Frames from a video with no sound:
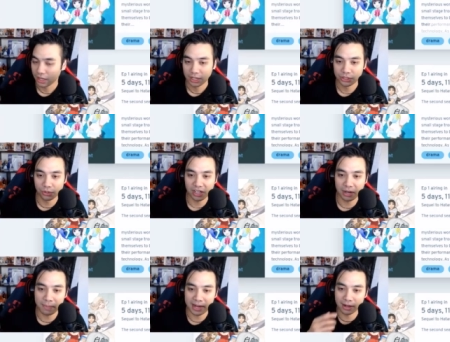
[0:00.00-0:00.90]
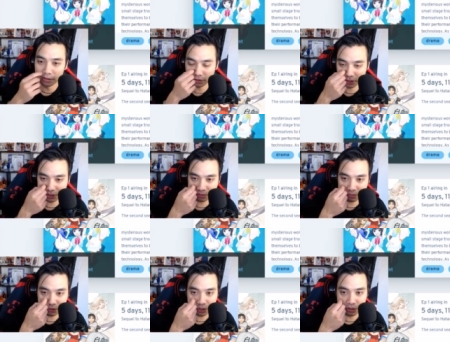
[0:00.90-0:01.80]
Talking about
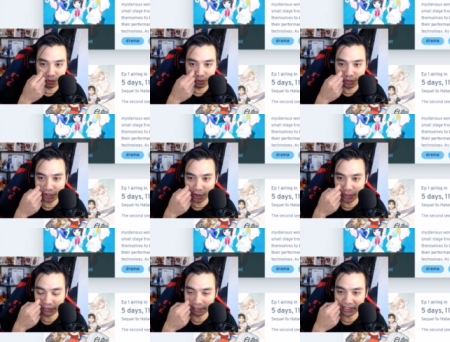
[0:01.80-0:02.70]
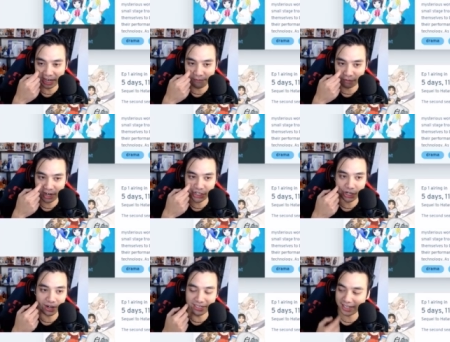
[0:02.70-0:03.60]
two shows from the same
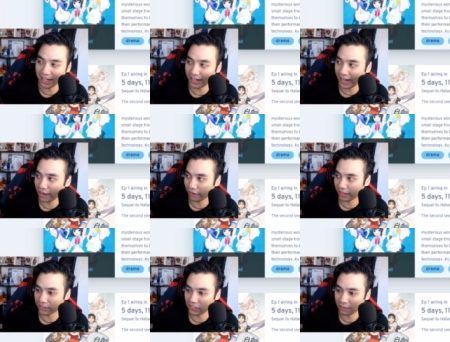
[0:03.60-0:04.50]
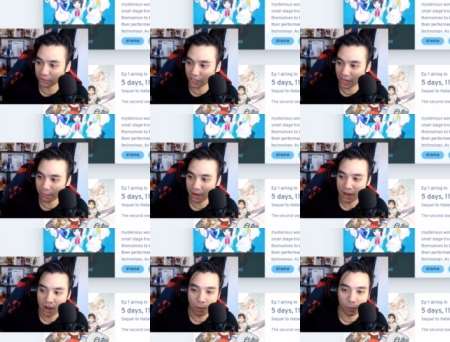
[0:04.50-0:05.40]
franchise that are airing at the same time,
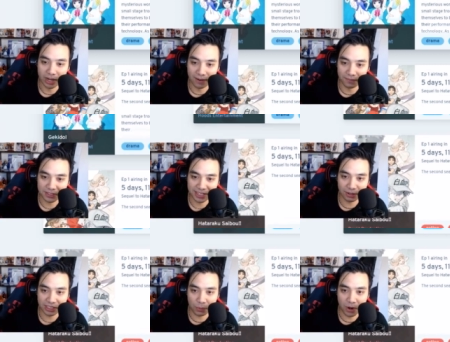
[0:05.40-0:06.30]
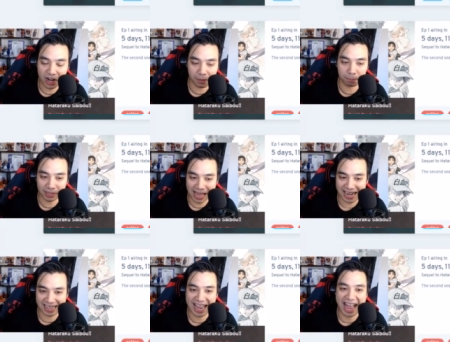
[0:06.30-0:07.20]
we have Cells at Work
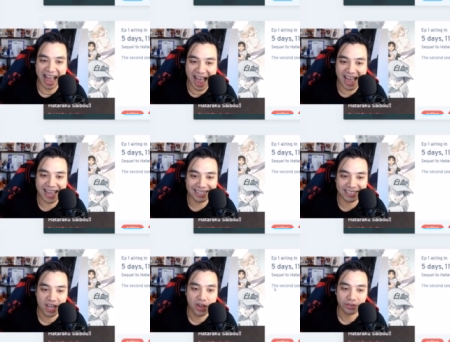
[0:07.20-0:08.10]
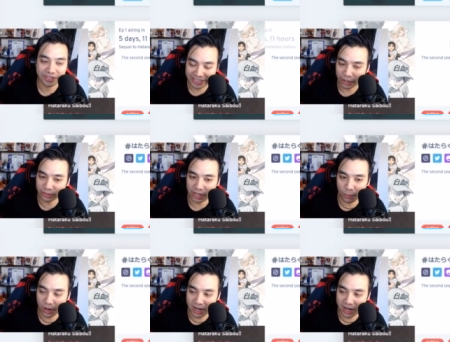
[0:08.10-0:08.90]
Black and Cells at Work